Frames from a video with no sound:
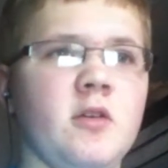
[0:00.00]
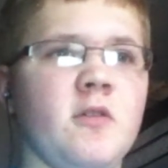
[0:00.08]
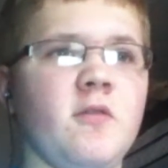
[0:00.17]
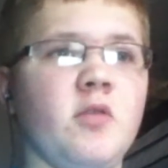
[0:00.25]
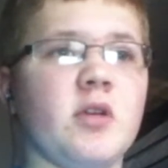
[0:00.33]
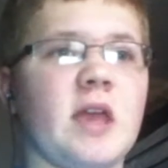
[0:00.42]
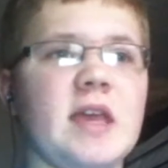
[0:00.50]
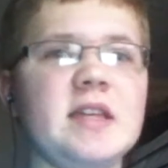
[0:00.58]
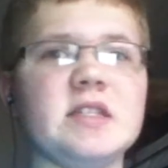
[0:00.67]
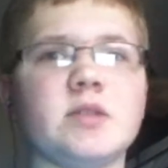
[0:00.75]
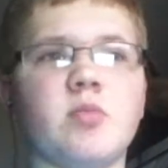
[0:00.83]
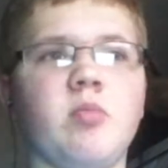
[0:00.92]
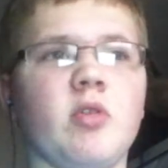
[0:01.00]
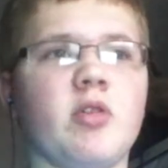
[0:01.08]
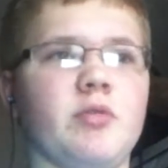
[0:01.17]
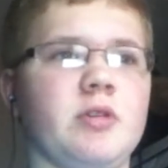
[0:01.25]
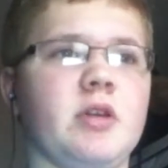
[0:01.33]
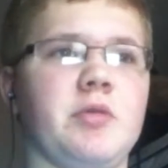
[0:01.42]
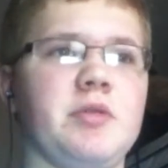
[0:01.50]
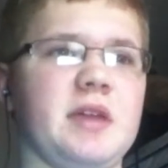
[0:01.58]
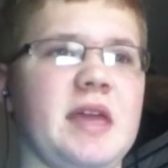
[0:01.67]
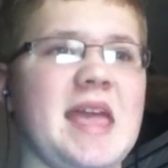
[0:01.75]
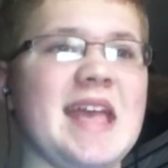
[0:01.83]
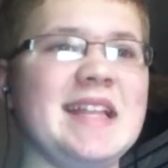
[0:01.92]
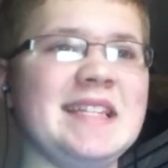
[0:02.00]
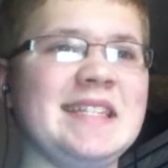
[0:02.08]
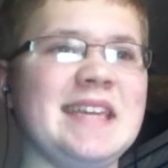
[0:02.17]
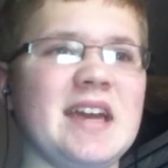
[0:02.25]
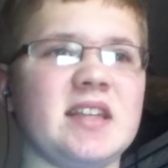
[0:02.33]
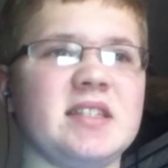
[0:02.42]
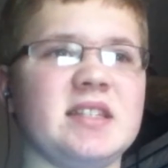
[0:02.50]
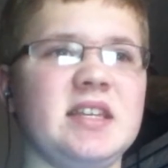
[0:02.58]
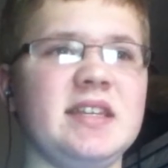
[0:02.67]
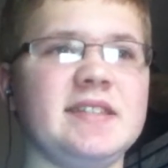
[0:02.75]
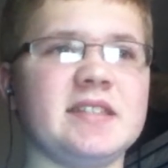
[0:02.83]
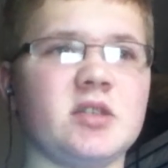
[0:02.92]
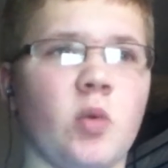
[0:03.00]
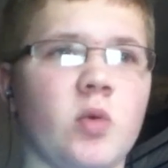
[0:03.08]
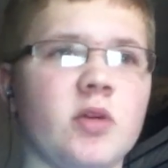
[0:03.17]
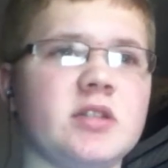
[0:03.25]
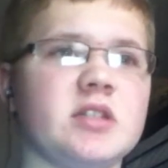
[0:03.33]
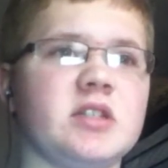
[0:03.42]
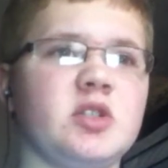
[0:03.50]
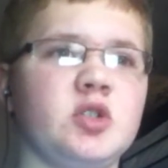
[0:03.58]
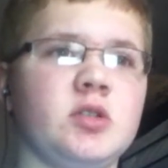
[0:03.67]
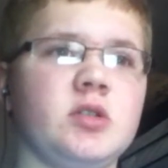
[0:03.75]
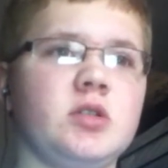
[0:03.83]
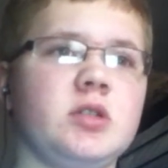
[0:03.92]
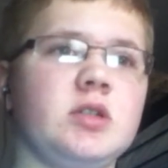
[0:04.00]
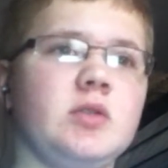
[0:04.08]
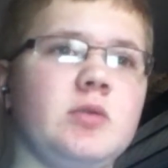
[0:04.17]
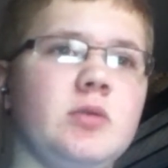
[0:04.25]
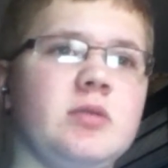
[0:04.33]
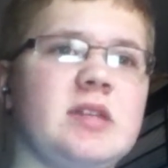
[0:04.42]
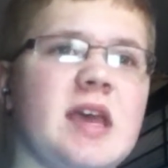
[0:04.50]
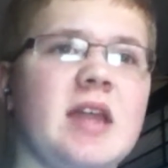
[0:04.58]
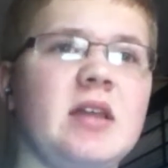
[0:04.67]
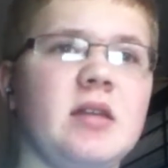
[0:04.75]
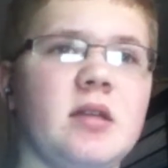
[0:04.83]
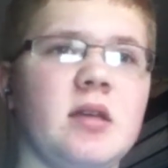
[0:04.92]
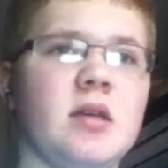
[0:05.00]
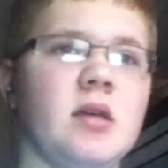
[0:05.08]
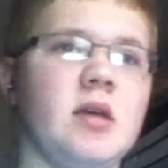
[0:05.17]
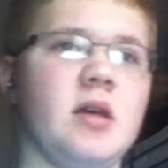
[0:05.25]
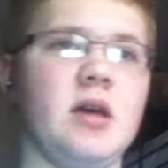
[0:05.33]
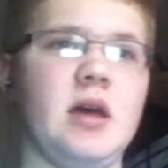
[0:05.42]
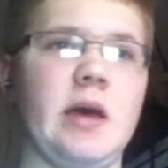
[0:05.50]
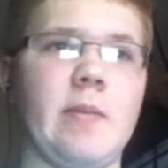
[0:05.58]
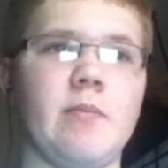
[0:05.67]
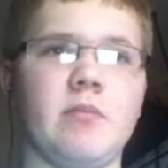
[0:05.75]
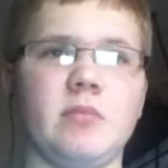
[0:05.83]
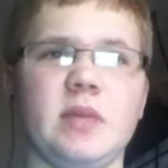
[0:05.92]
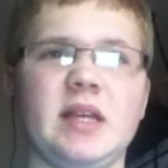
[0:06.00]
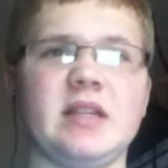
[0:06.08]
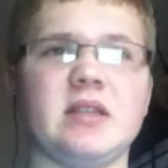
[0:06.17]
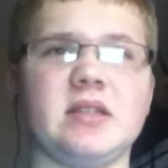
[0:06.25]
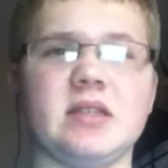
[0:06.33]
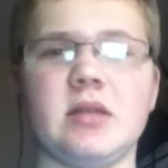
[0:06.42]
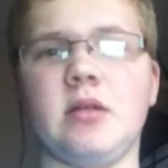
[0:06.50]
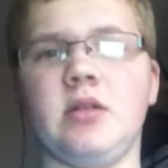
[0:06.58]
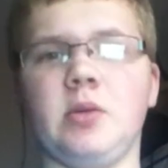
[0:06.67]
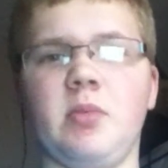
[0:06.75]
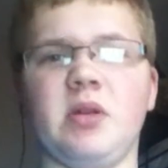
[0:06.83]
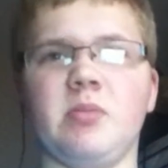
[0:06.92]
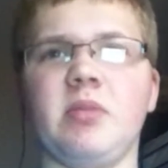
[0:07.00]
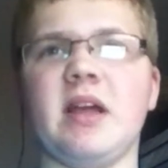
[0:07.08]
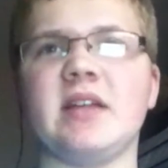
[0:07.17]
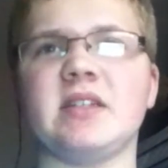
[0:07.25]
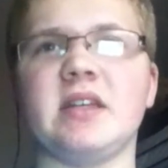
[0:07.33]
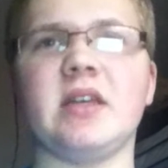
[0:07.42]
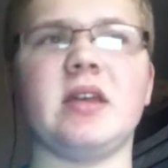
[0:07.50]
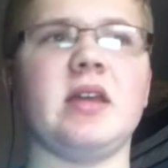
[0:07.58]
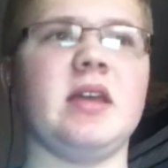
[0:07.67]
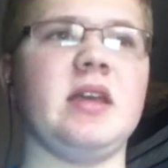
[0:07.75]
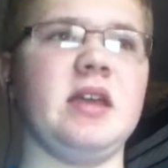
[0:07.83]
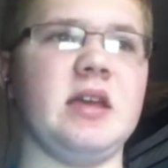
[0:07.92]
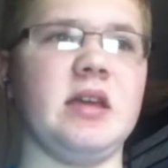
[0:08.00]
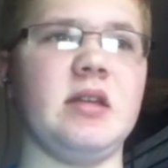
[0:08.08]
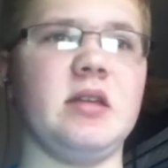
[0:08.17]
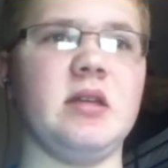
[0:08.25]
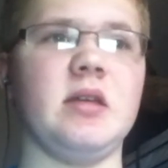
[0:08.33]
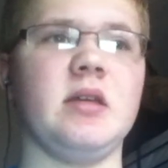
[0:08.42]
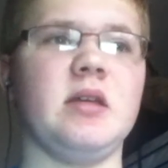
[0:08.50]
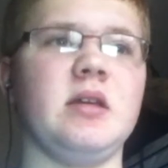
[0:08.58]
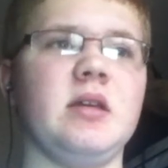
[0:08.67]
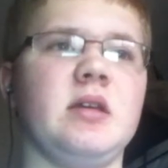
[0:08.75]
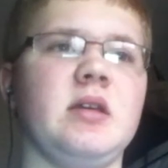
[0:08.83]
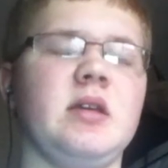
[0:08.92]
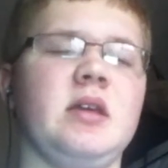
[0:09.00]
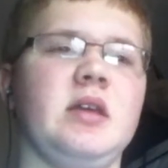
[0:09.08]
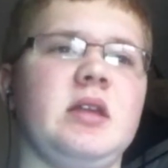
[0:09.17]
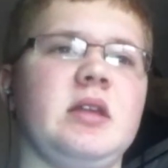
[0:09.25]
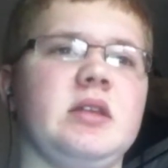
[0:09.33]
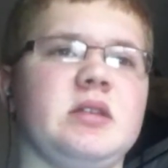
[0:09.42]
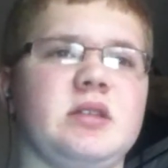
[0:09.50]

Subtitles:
For a case, we're going to go with an NZXT Source 210. It's aluminum plastic, and it